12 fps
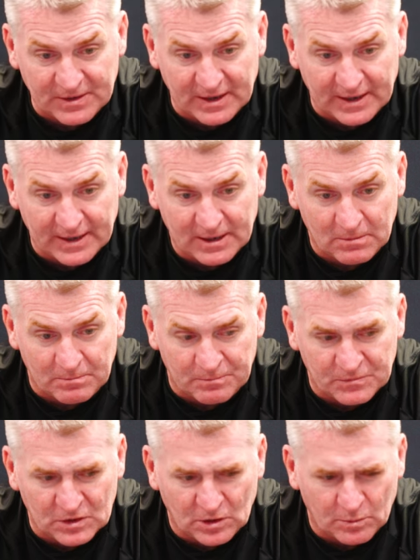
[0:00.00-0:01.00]
Um,
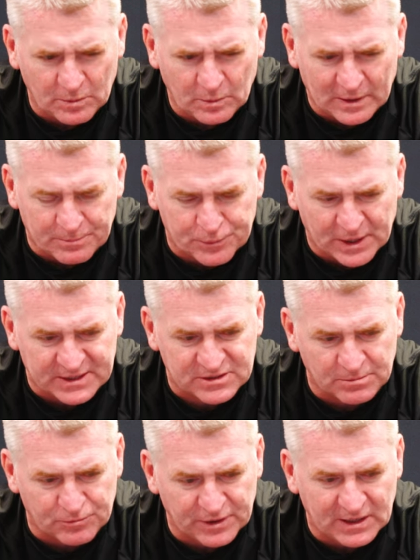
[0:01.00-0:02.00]
you know, we went and
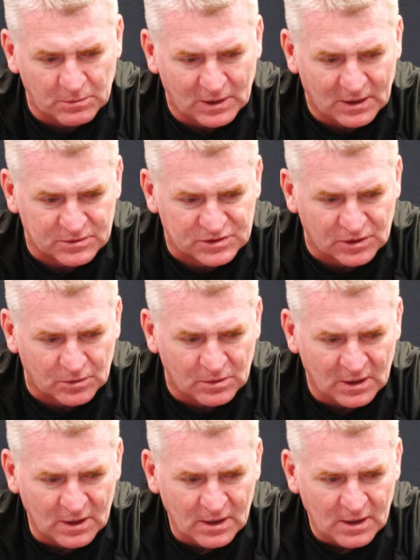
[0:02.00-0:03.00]
pressed them really well,
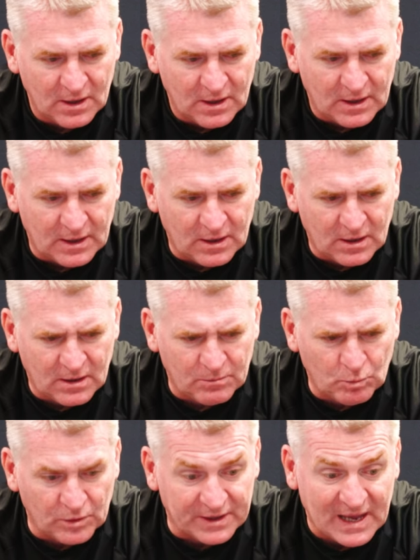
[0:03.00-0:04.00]
so uh,
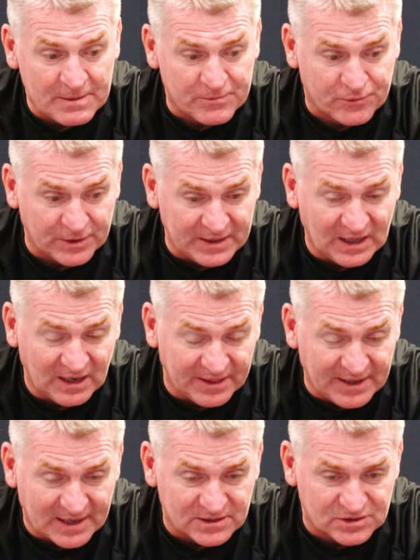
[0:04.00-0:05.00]
won the game 3-0
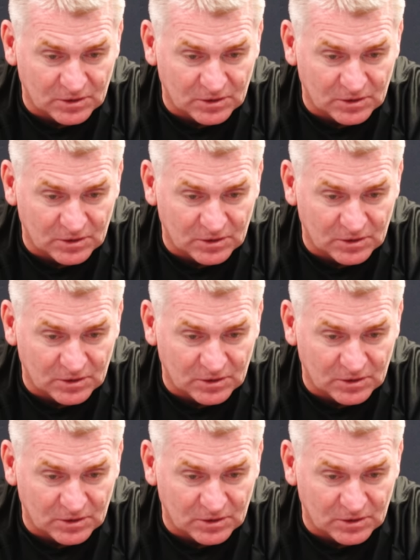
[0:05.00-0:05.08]
in the end.